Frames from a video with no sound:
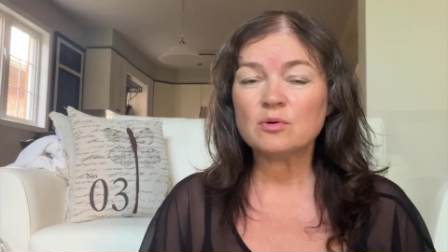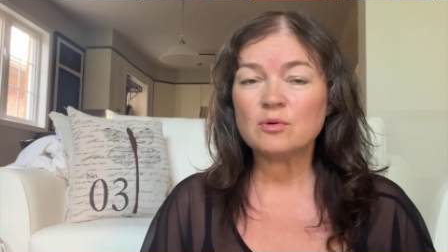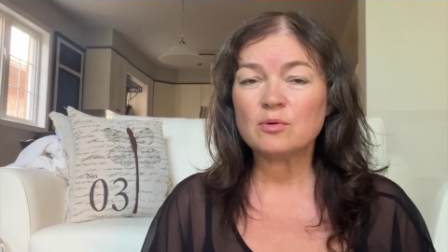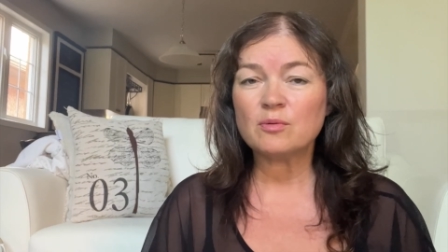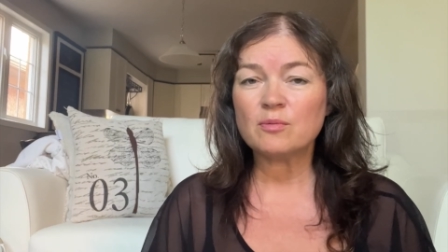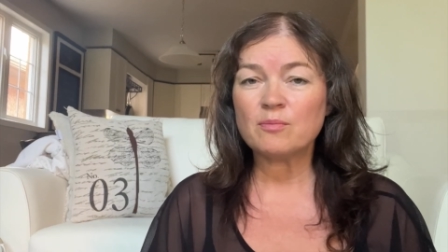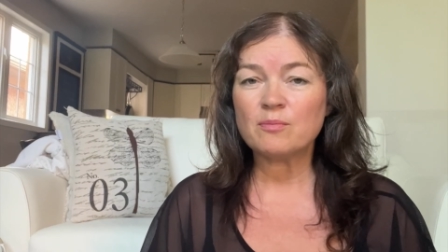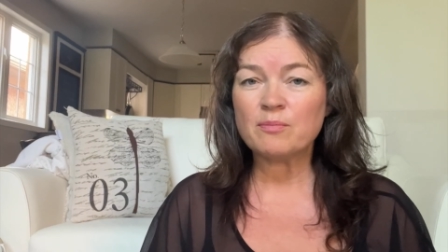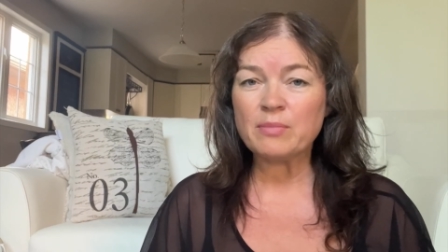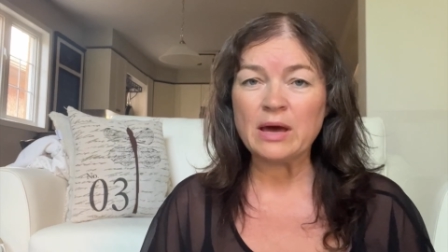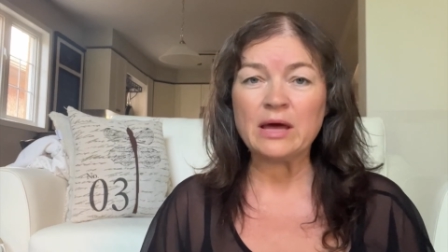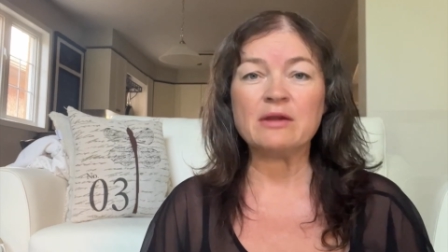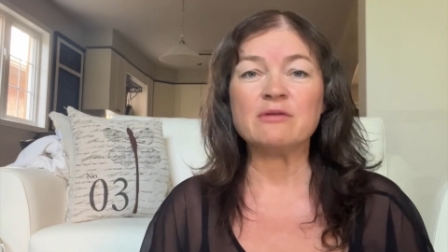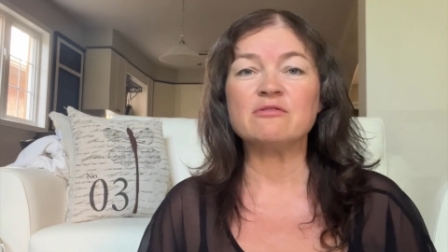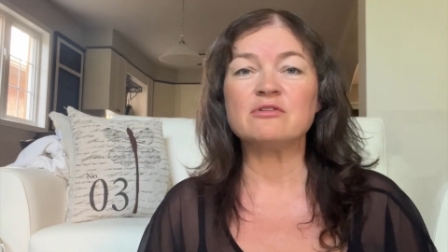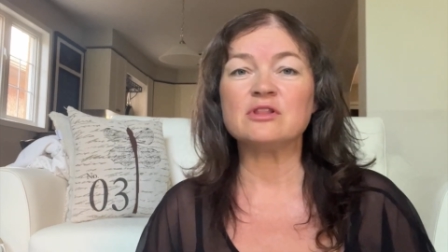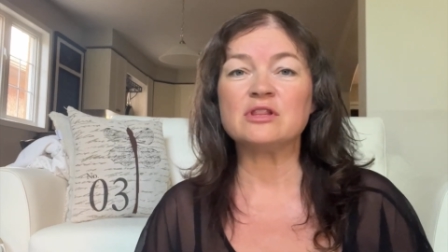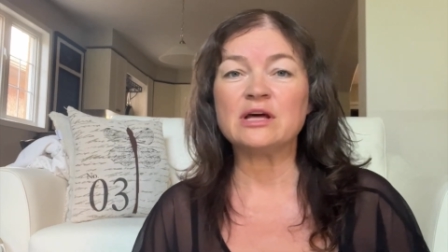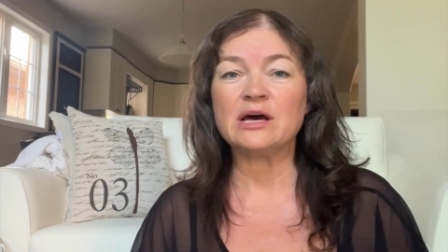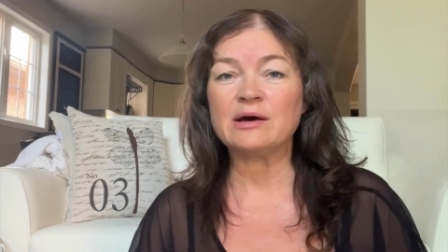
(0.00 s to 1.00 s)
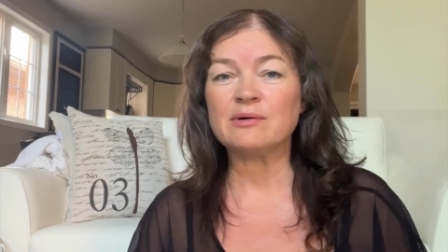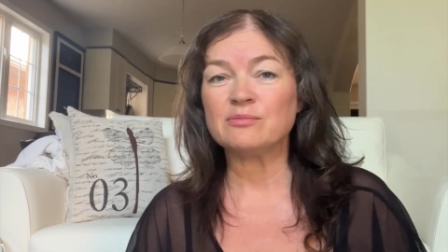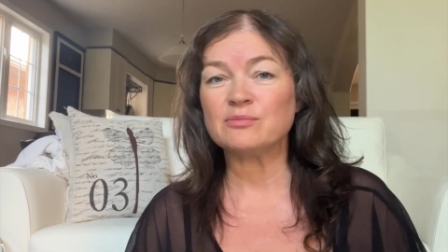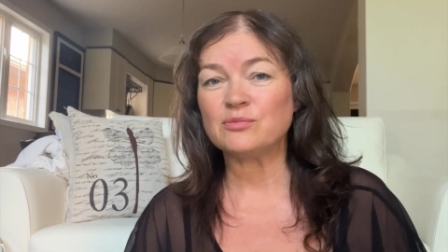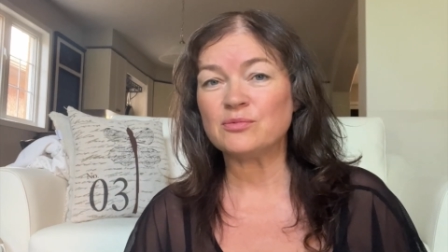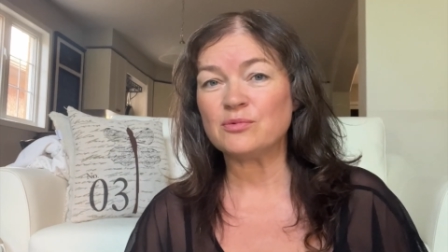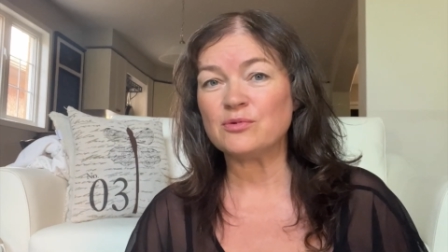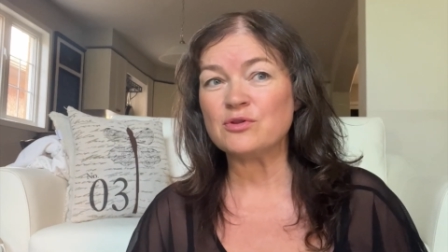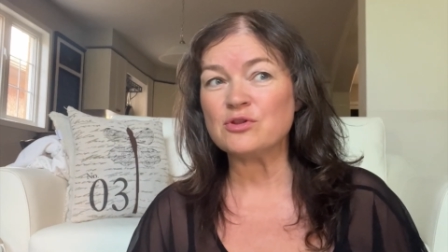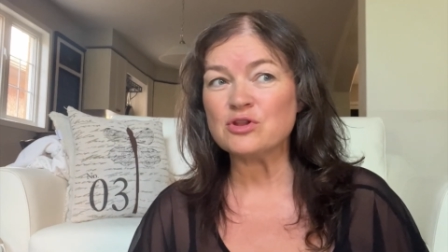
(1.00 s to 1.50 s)
benefit
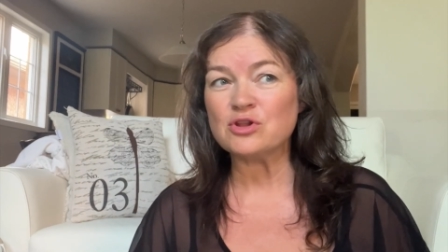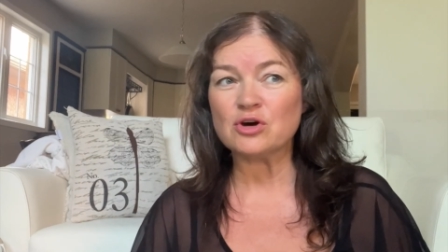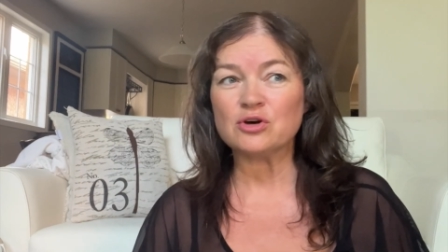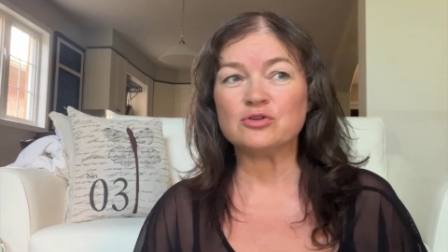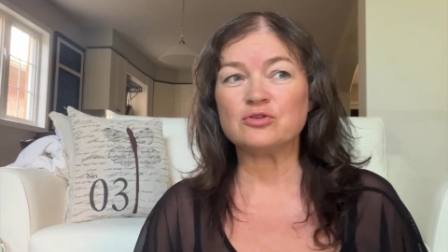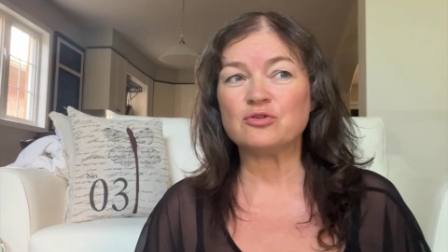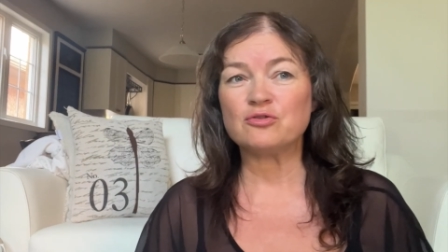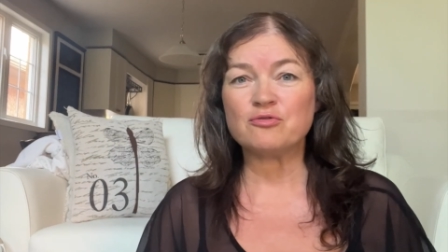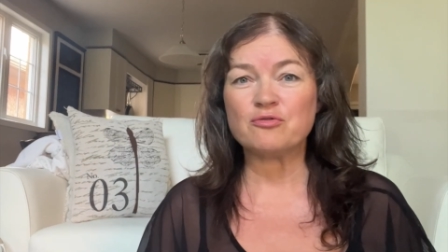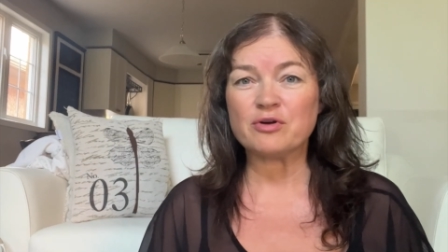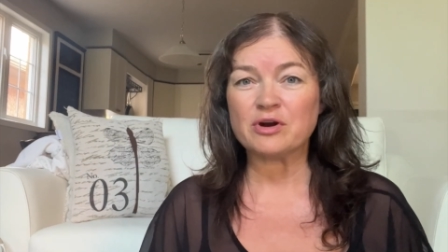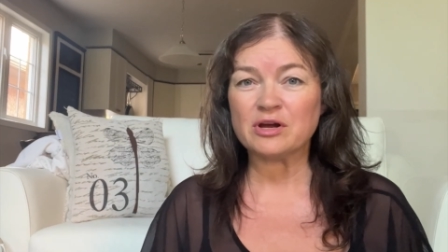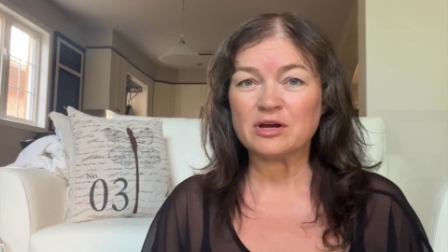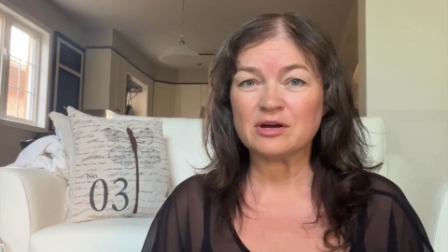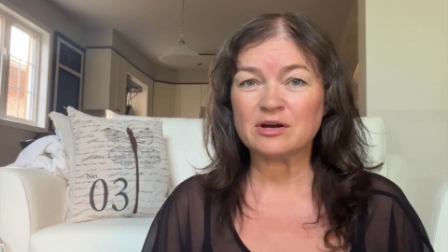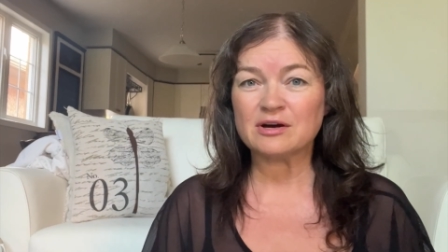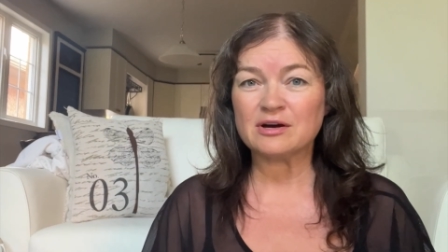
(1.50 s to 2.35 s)
them not to drink